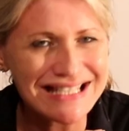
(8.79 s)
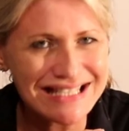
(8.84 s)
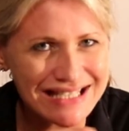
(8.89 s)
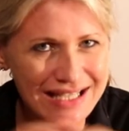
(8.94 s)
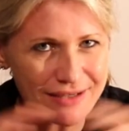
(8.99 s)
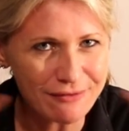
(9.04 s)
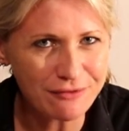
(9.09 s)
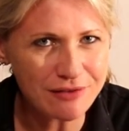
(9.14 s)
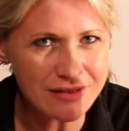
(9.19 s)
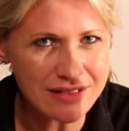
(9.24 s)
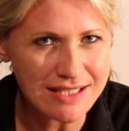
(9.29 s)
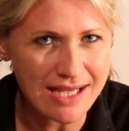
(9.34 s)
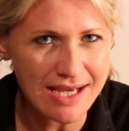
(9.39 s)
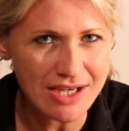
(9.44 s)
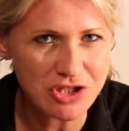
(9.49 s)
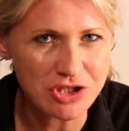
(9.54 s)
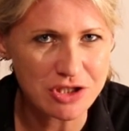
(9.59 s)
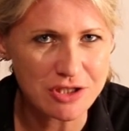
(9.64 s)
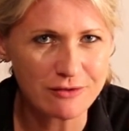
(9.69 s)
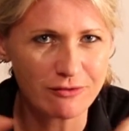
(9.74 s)
different
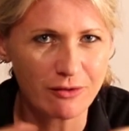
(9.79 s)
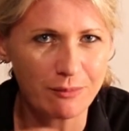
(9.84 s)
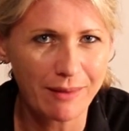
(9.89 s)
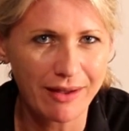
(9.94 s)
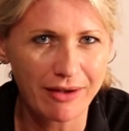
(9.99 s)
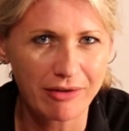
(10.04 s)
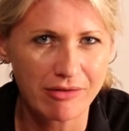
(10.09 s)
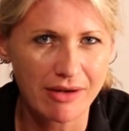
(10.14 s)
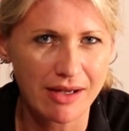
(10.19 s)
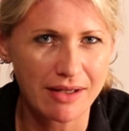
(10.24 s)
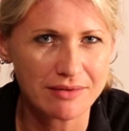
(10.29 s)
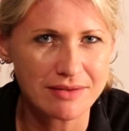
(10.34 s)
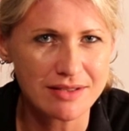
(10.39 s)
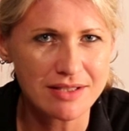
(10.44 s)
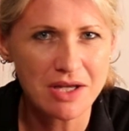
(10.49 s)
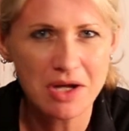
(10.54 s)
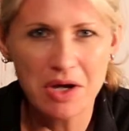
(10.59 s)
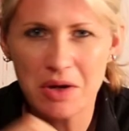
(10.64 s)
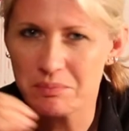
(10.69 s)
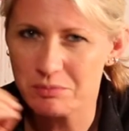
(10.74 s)
textures for backgrounds,